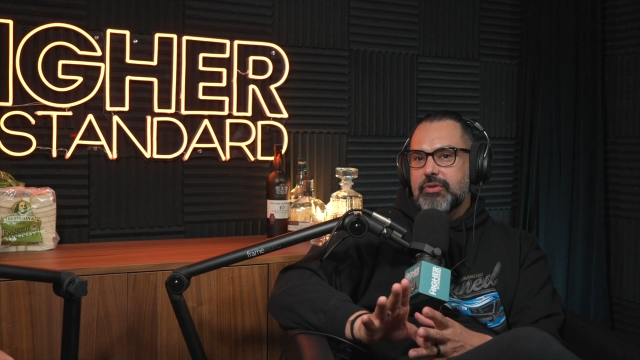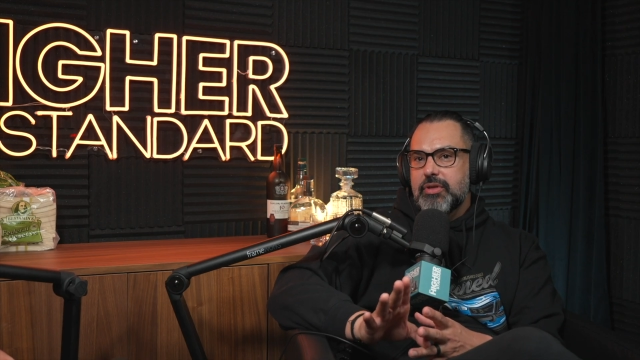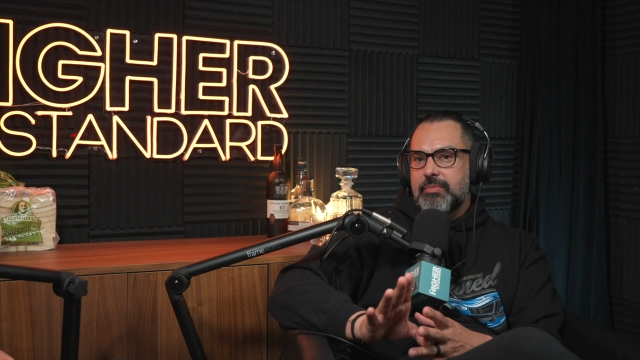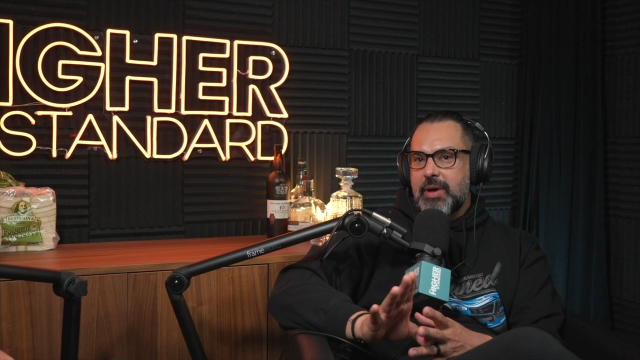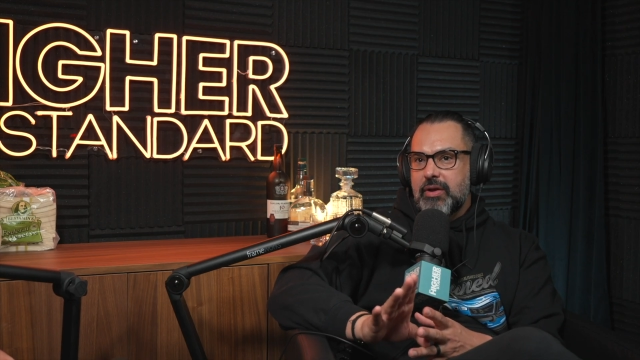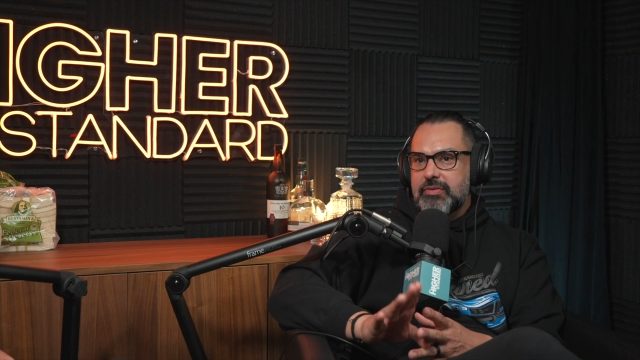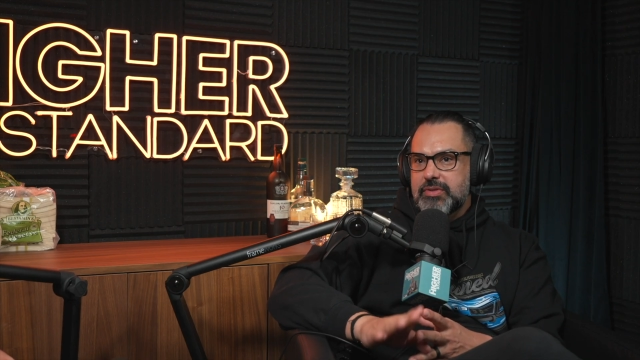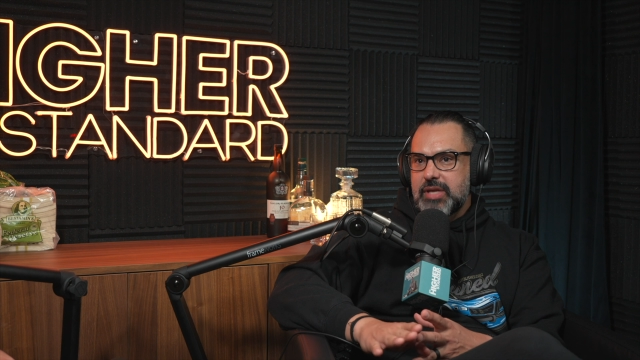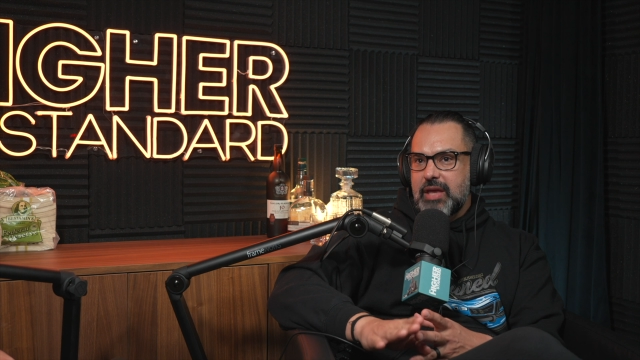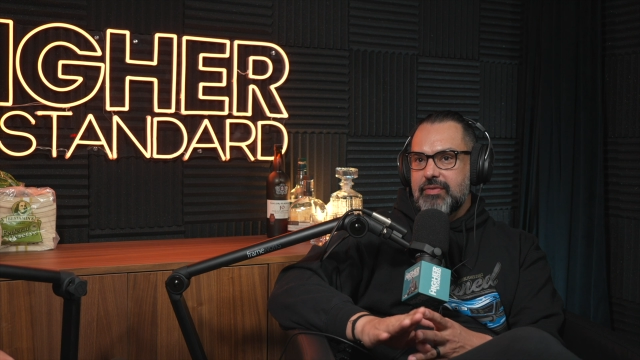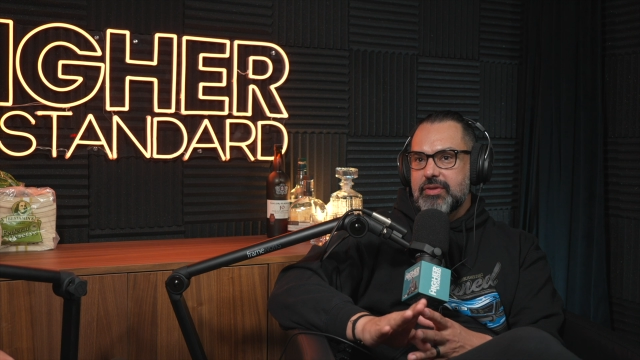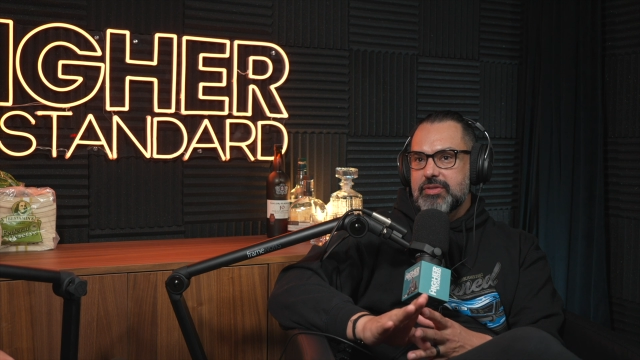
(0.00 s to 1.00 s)
the amount of
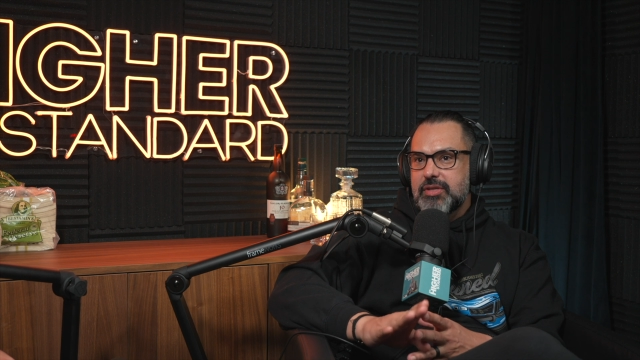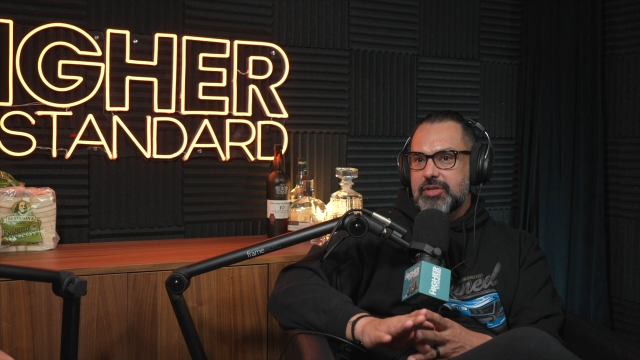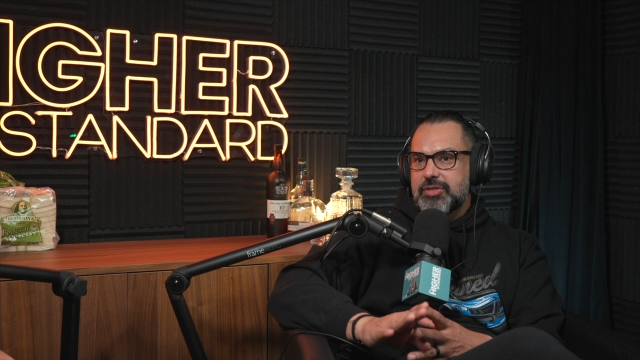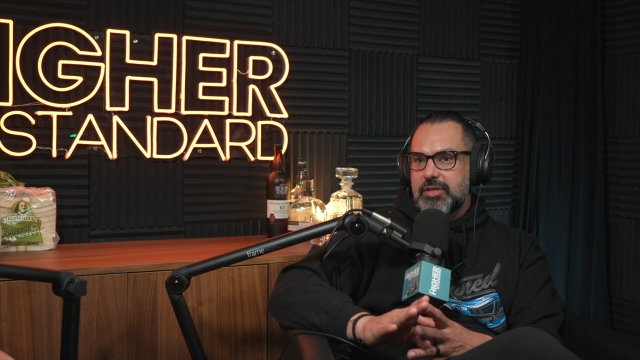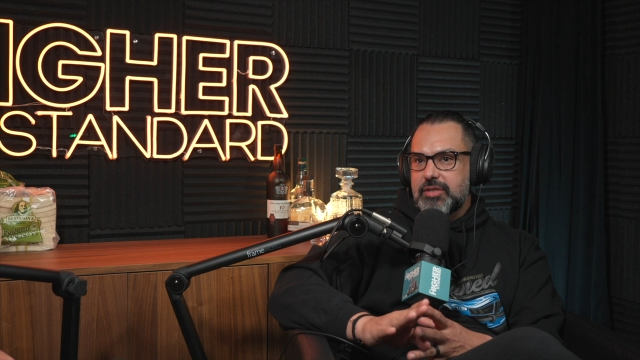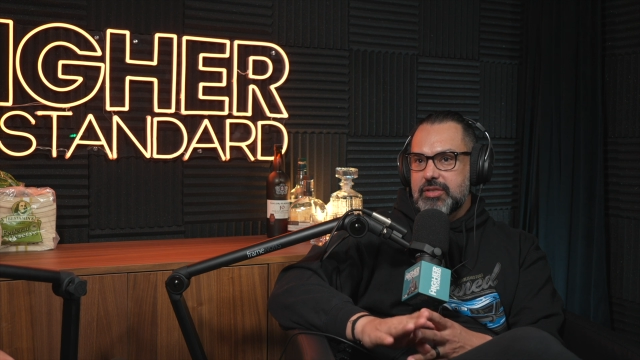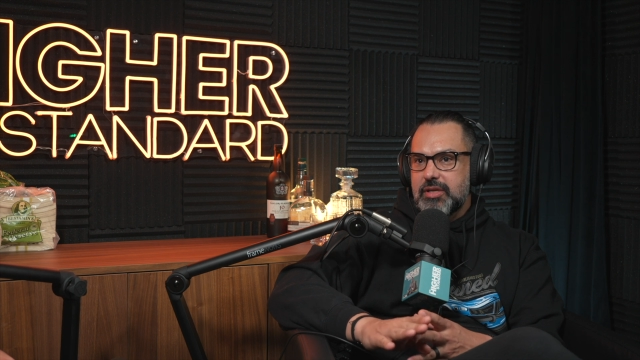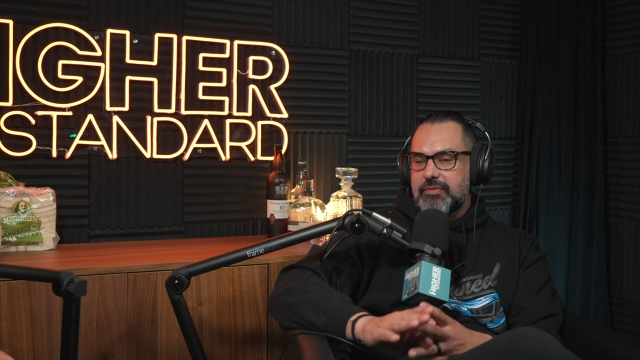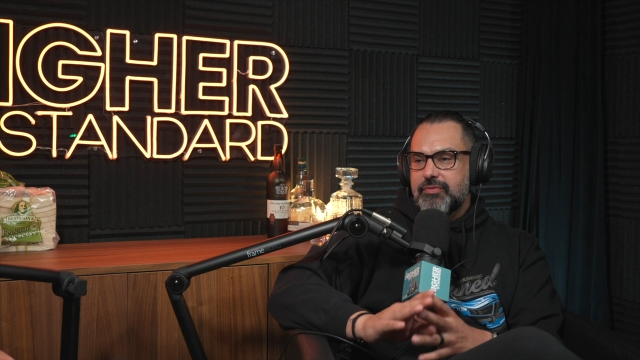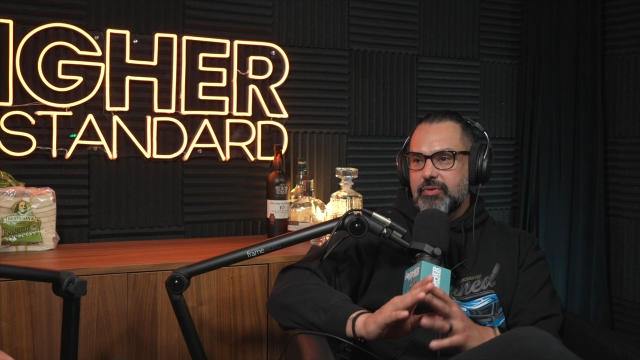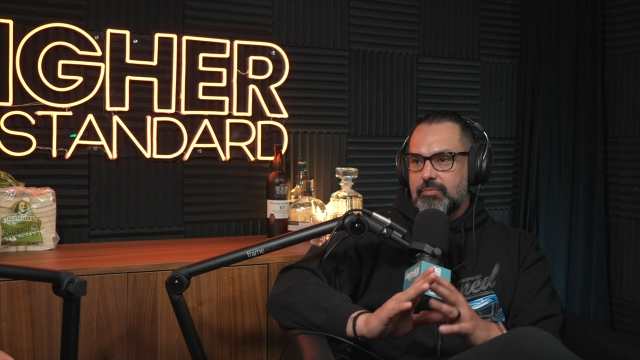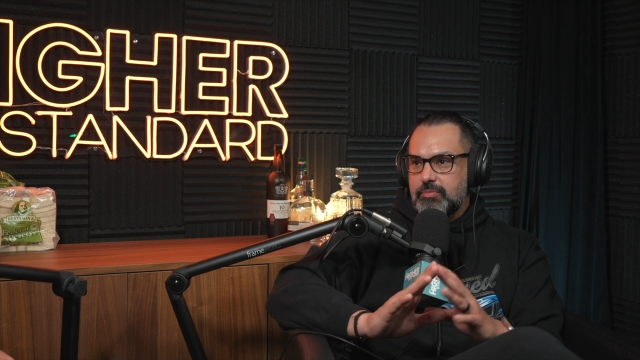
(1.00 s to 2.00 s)
savings addition it did
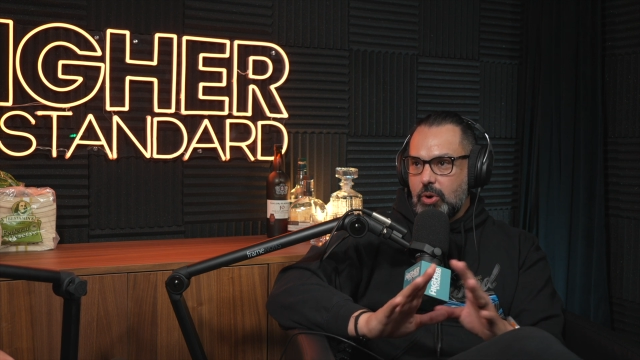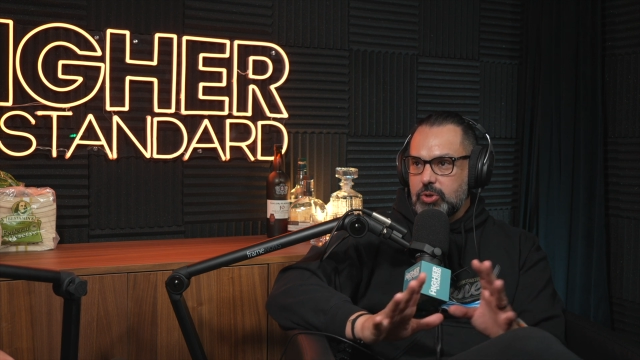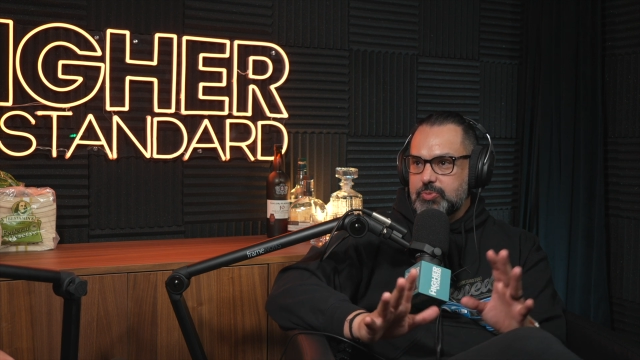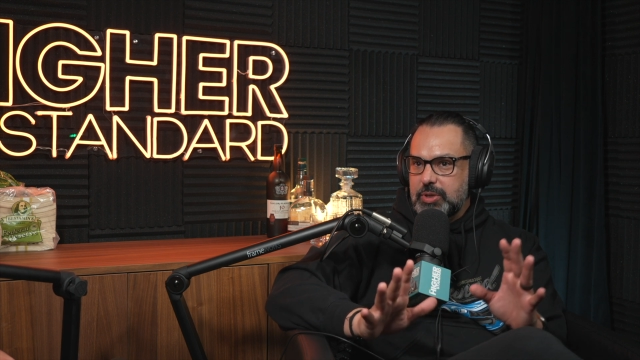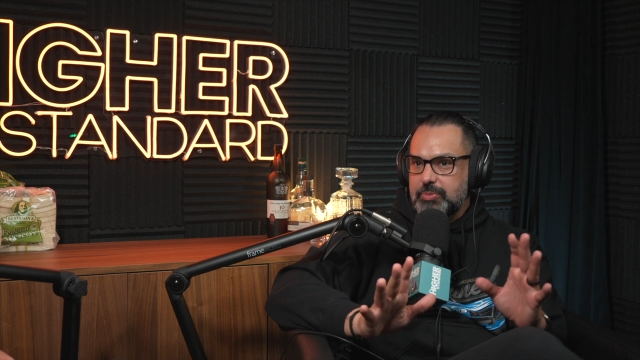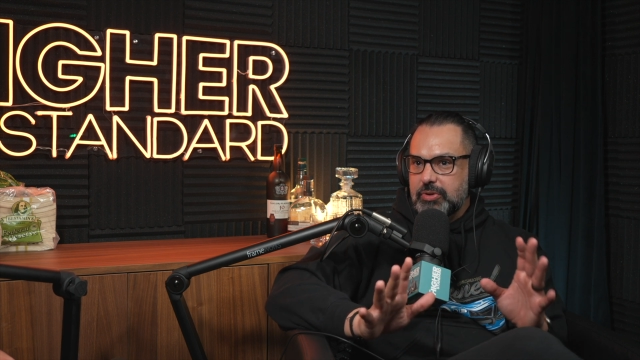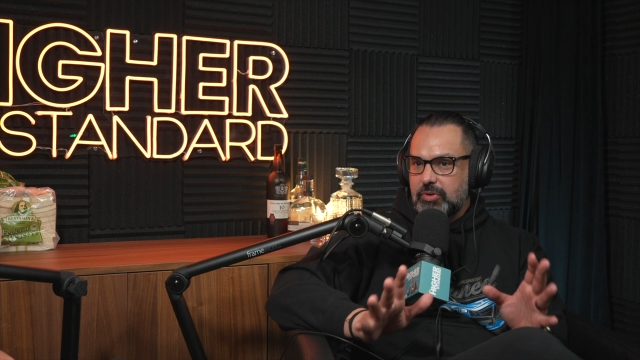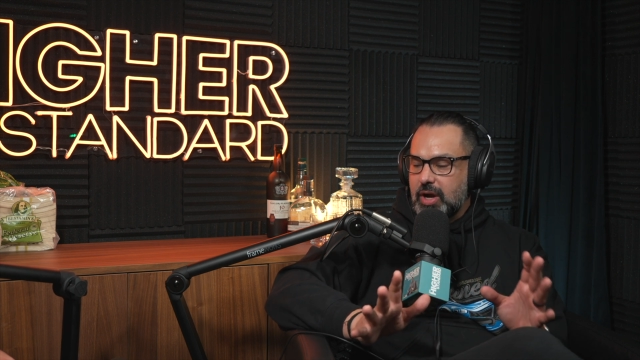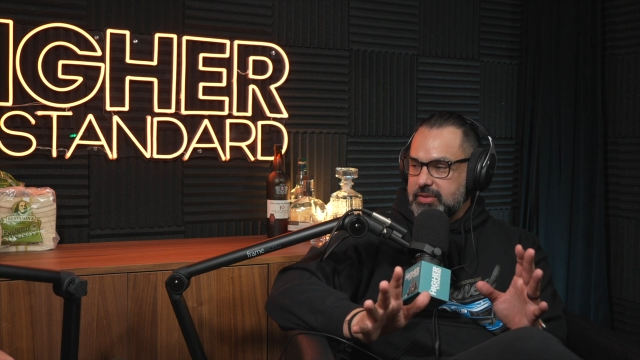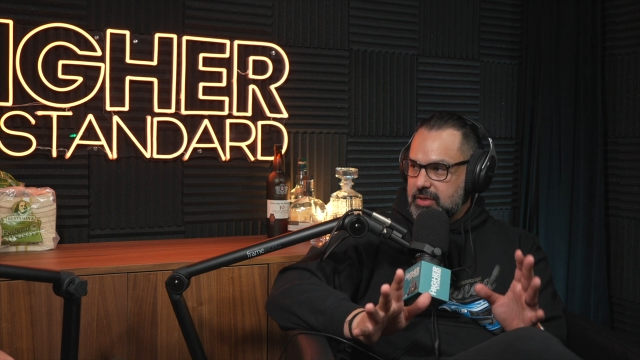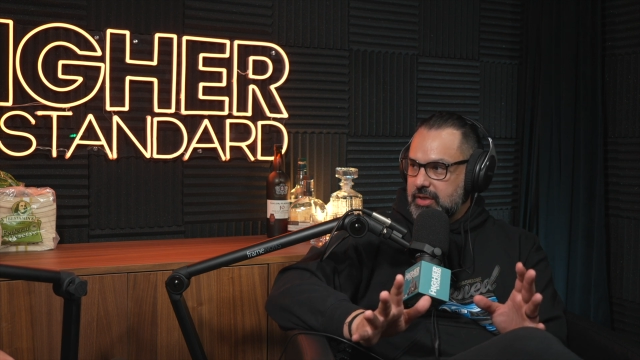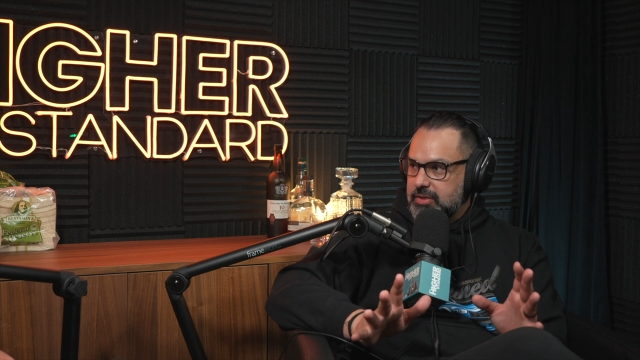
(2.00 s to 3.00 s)
for most people
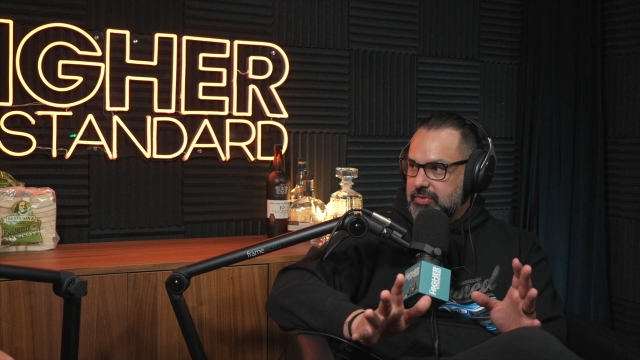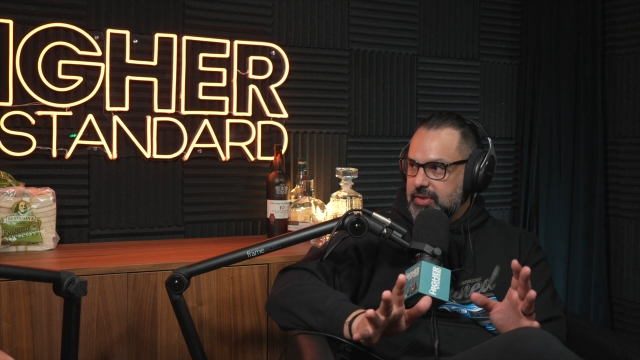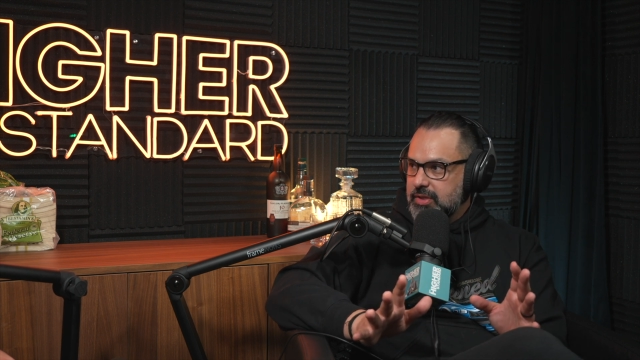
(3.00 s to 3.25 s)
across the country.